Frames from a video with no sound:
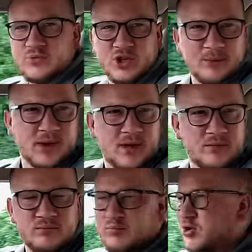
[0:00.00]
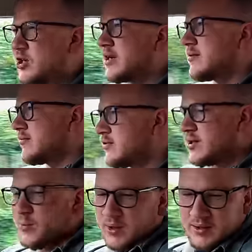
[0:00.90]
cheap car project for
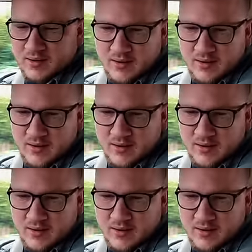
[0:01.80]
someone.